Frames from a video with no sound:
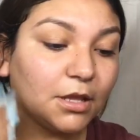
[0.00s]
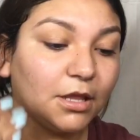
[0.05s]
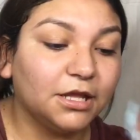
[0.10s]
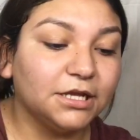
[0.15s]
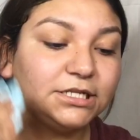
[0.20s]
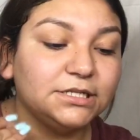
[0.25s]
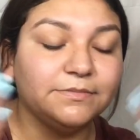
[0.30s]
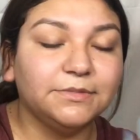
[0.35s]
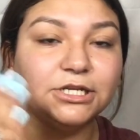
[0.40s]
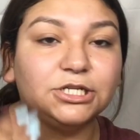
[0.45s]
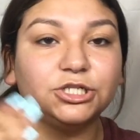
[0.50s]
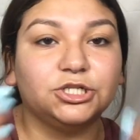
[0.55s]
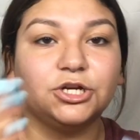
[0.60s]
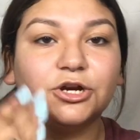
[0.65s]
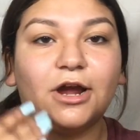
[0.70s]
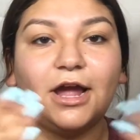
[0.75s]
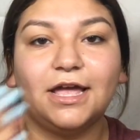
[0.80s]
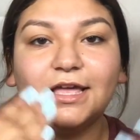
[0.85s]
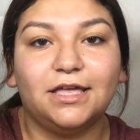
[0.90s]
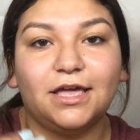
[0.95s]
I like to make
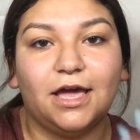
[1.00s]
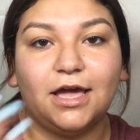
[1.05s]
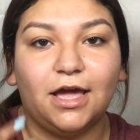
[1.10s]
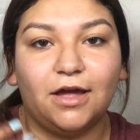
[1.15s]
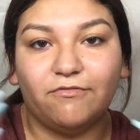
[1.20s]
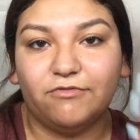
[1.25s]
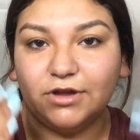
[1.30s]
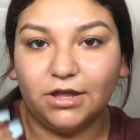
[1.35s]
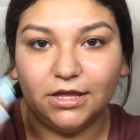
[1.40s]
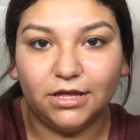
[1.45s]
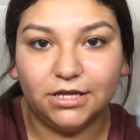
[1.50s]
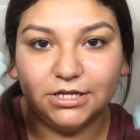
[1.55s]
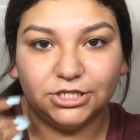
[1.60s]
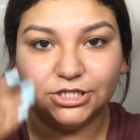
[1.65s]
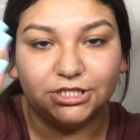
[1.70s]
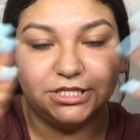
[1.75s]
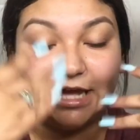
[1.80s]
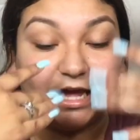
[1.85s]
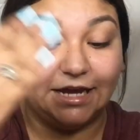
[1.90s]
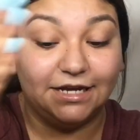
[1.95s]
sure I get every
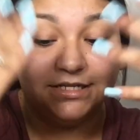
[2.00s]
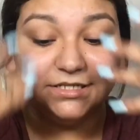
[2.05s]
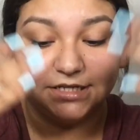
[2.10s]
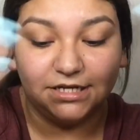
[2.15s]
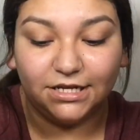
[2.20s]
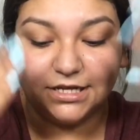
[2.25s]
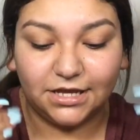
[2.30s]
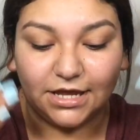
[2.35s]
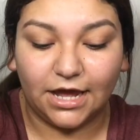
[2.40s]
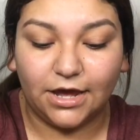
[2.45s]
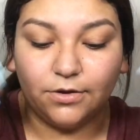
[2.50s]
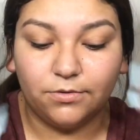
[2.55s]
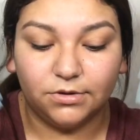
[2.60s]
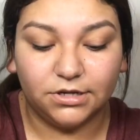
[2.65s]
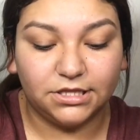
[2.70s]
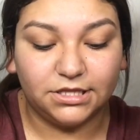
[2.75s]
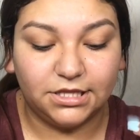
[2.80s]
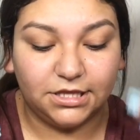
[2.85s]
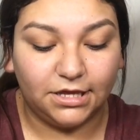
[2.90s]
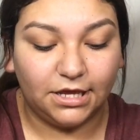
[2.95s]
inch that I didn't get
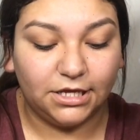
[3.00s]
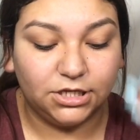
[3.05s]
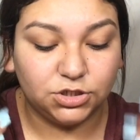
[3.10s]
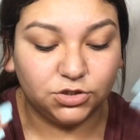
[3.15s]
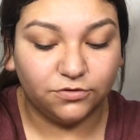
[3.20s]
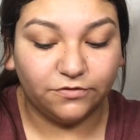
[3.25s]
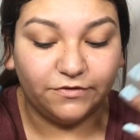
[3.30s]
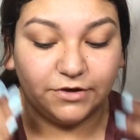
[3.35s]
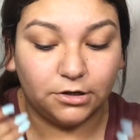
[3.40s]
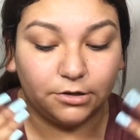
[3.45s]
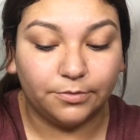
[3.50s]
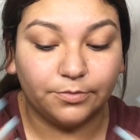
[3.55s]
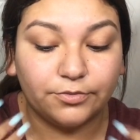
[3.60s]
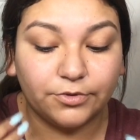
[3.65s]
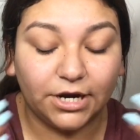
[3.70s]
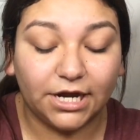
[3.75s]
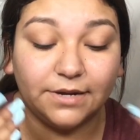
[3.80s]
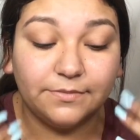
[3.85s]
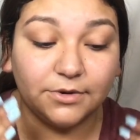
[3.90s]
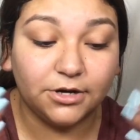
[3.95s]
with the Angel Veil
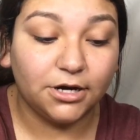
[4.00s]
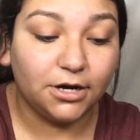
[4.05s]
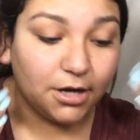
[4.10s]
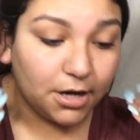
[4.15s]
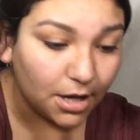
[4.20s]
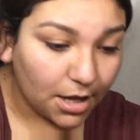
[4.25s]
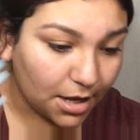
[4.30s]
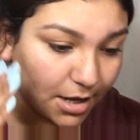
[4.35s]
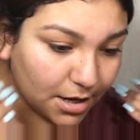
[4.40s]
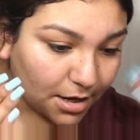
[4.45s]
primer.